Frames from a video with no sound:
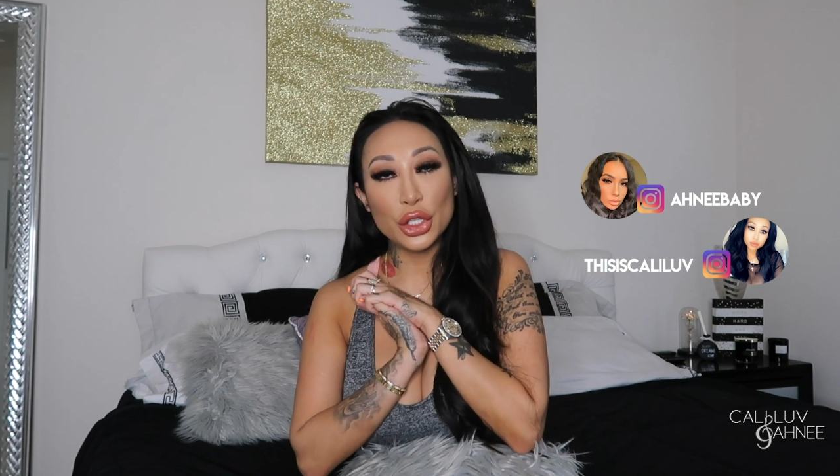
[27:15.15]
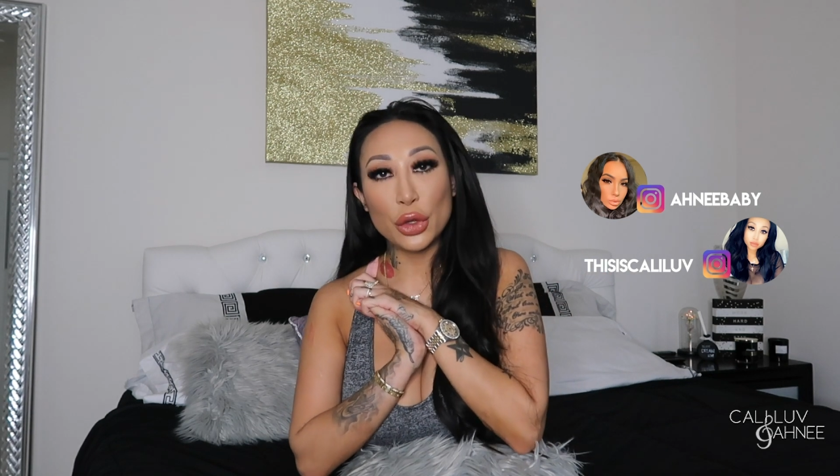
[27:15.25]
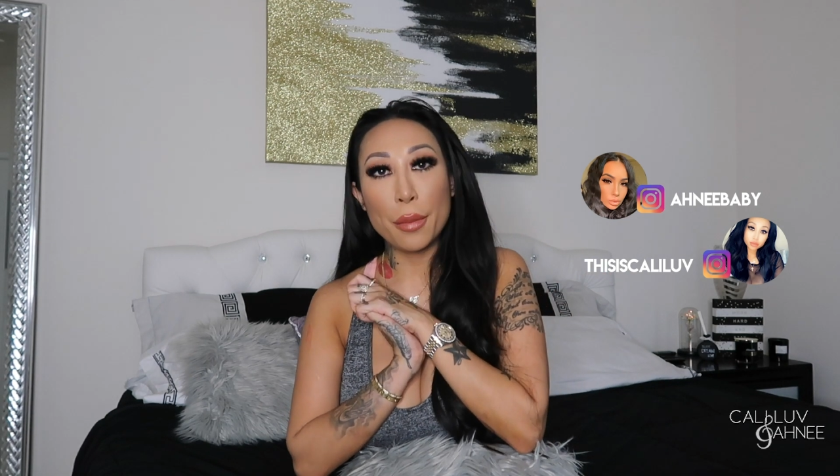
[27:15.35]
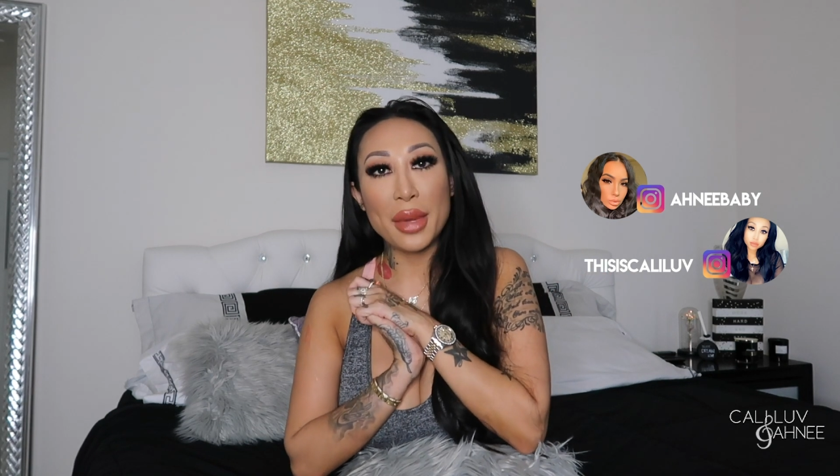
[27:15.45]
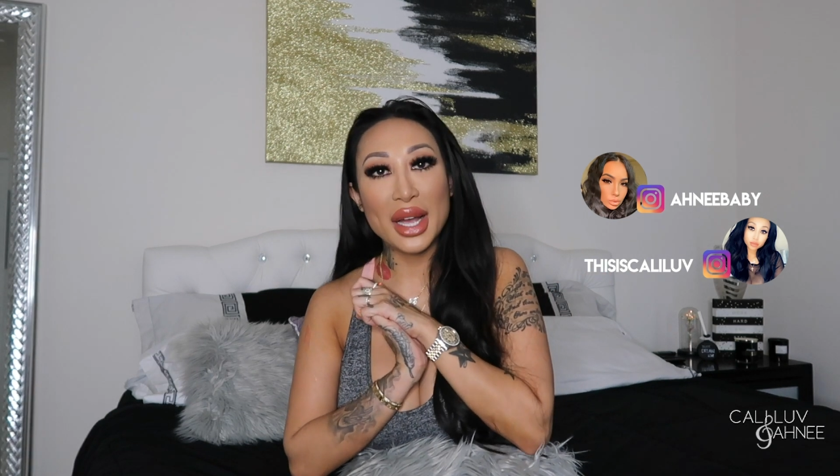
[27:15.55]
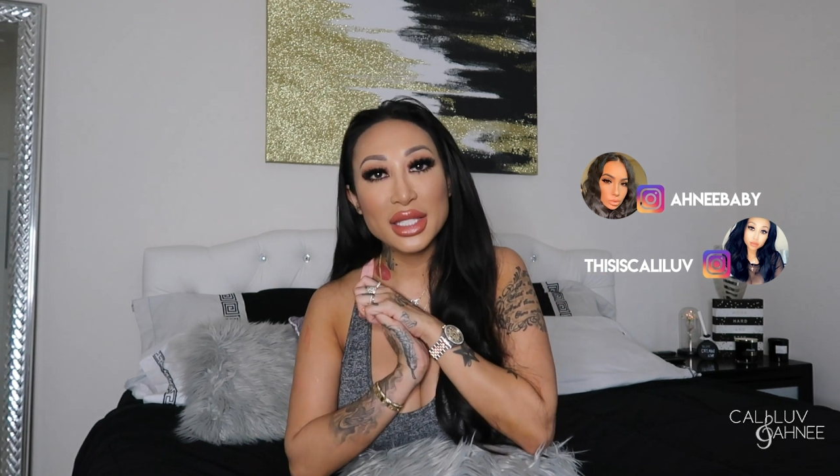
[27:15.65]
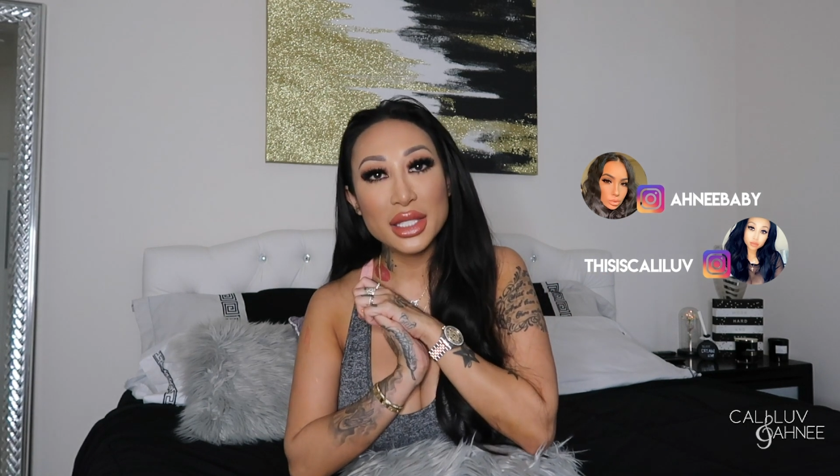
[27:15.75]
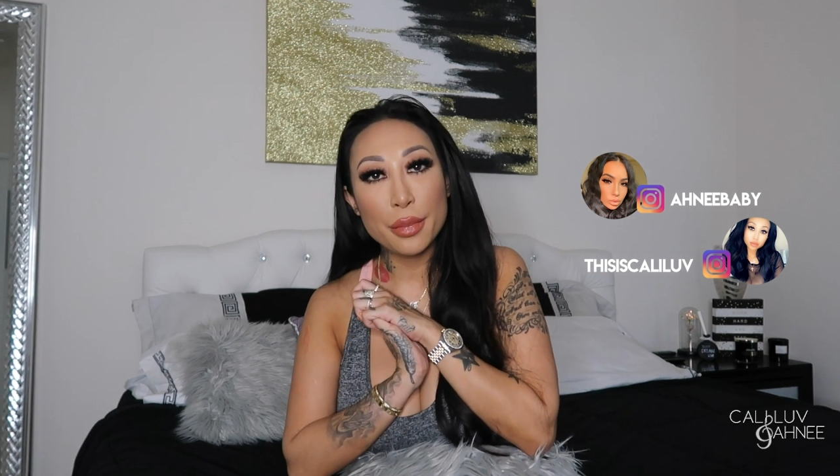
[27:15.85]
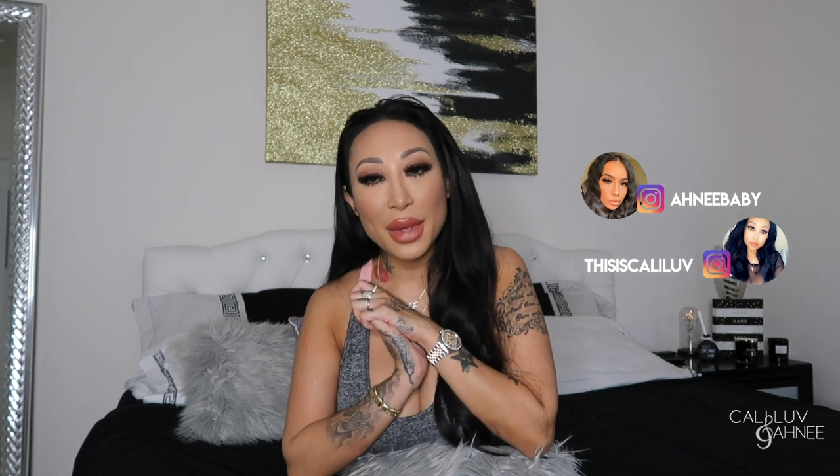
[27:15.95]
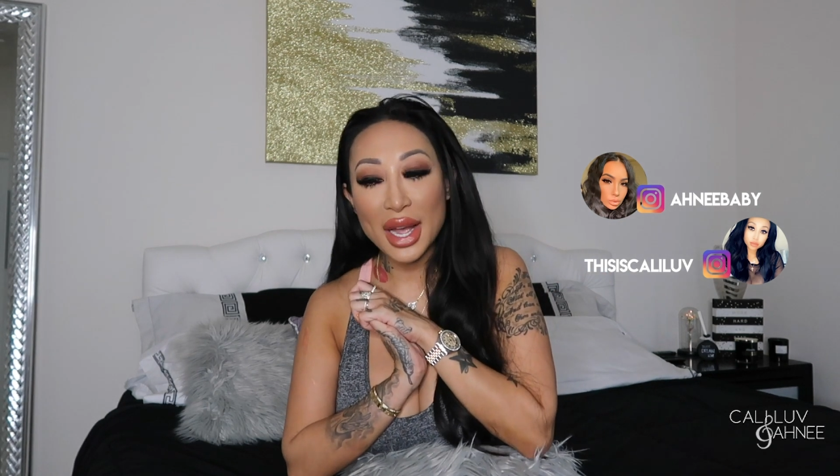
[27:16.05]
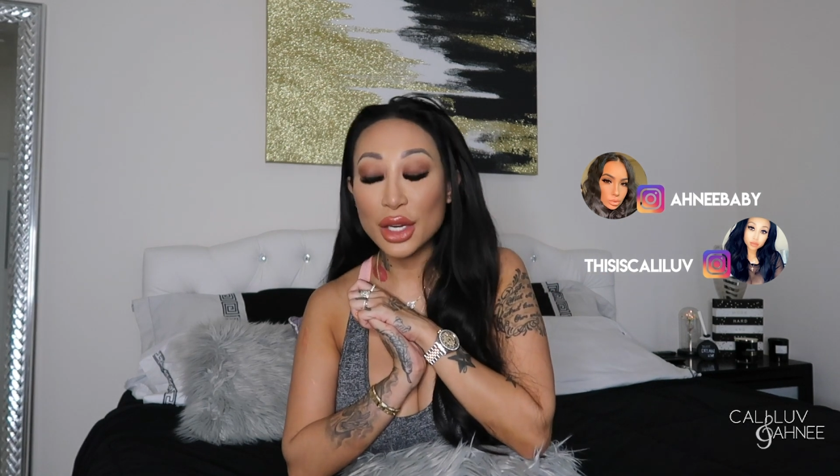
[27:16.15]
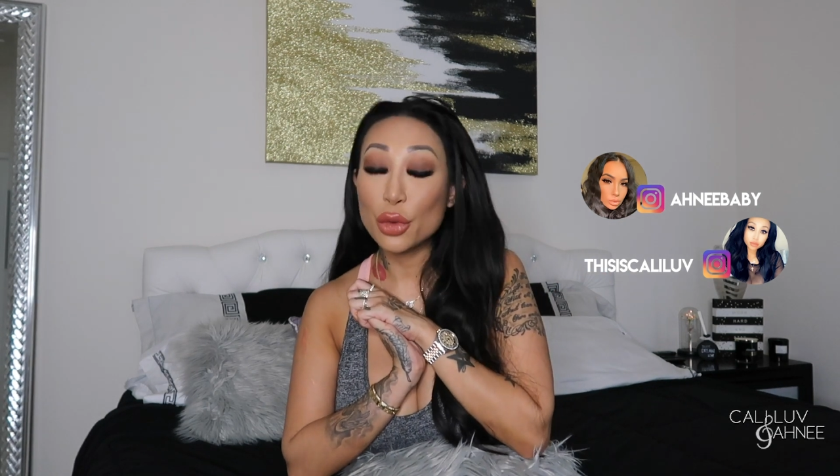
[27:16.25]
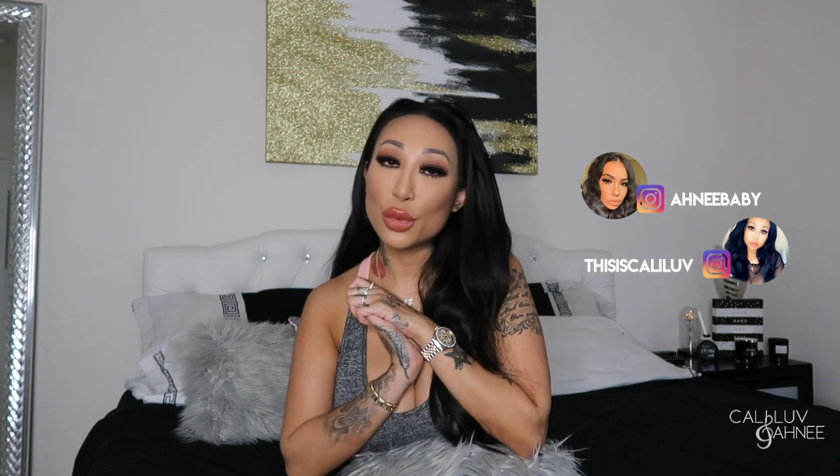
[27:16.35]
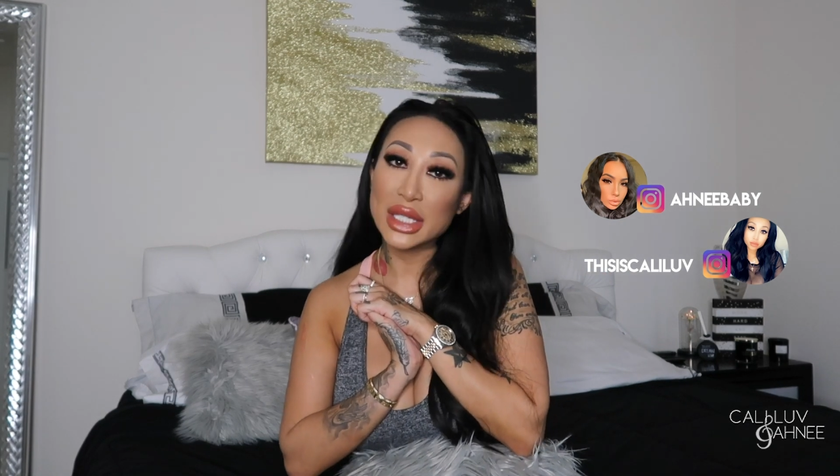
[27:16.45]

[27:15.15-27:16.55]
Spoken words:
to you back to back